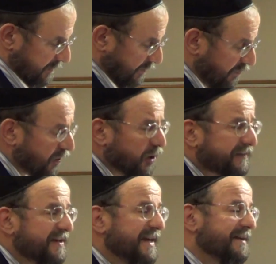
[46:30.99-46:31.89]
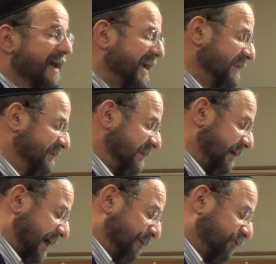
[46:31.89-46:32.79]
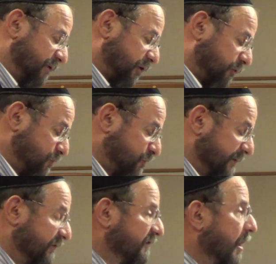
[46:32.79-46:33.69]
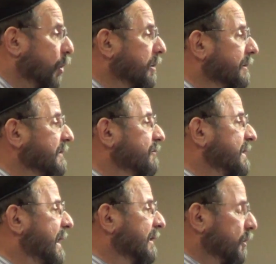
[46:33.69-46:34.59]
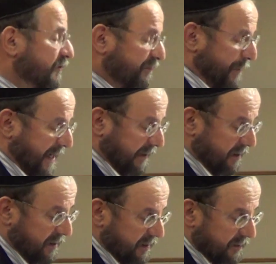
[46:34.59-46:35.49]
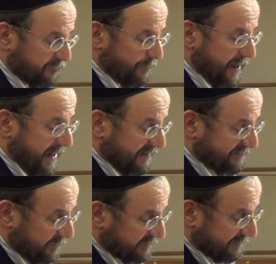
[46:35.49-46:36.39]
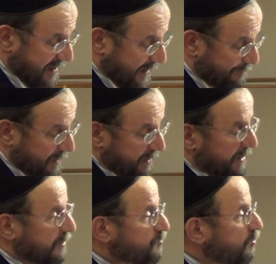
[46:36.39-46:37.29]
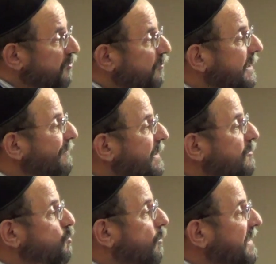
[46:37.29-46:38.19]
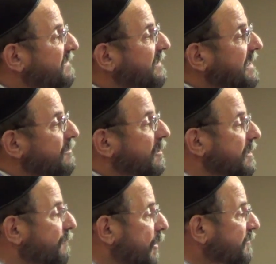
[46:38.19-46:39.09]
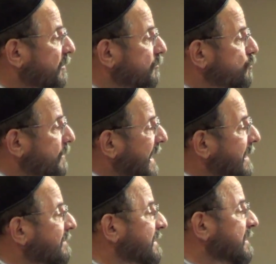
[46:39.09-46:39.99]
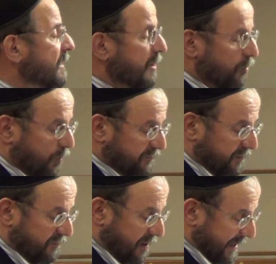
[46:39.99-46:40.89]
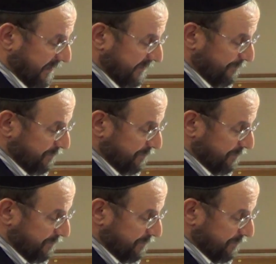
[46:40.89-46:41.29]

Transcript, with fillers: In 1390, after the Christians totally reconquered Spain from the hands of Islam, Jews were given a choice to either convert to Christianity or to die.